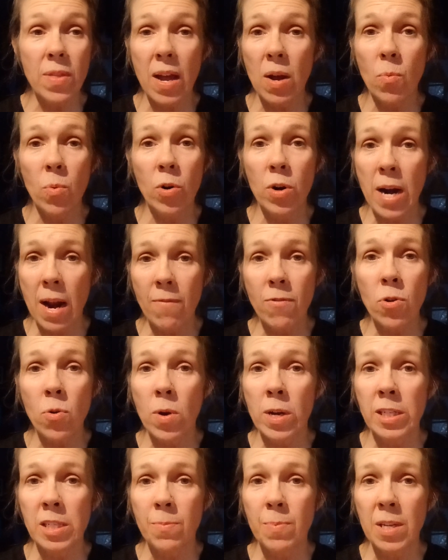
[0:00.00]
that we're never
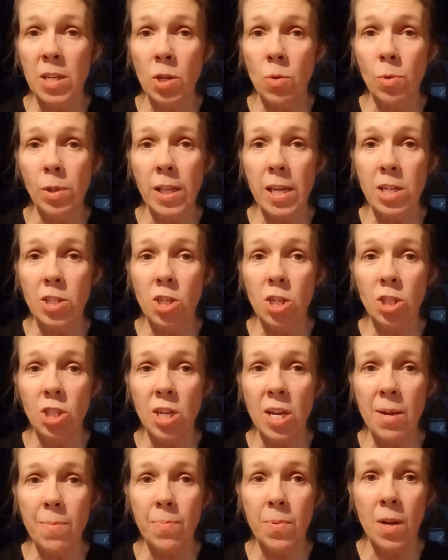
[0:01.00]
going to be in a
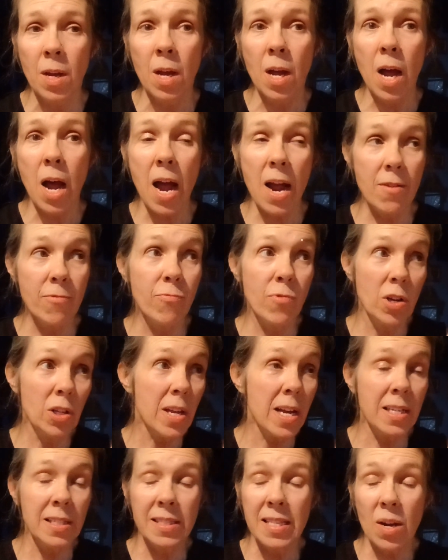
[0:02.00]
relationship, I've
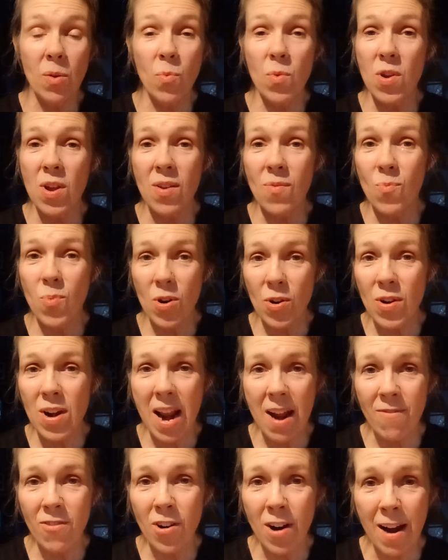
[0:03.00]
realized that we're
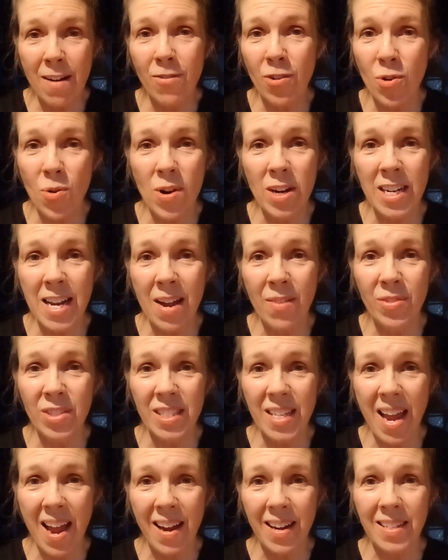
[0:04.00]
never ever going to have
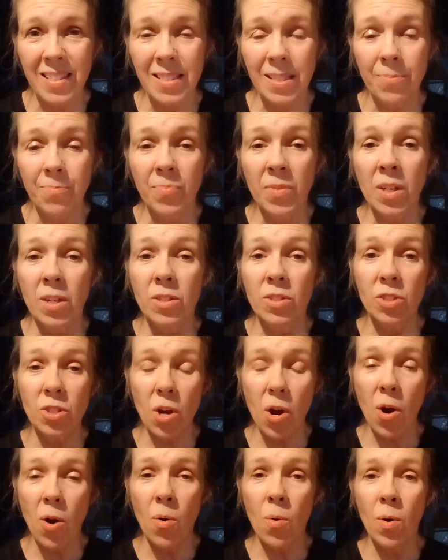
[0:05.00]
sex.
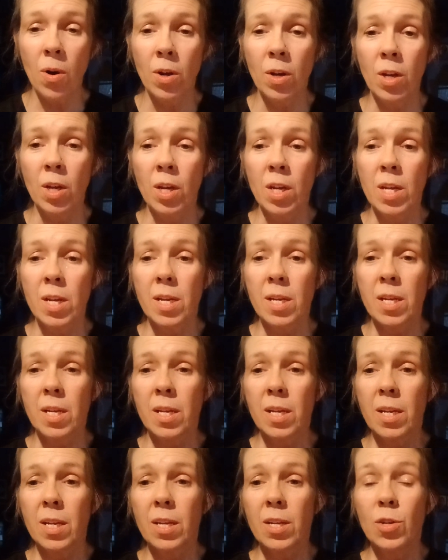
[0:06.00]
So,
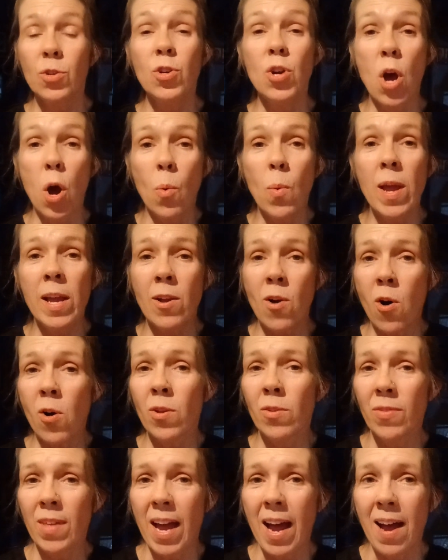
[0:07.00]
knowing
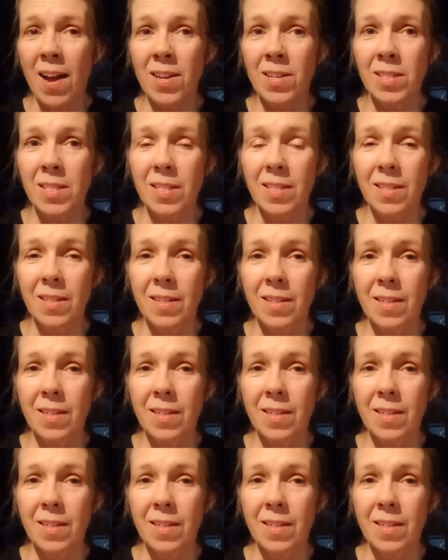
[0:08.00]
all that,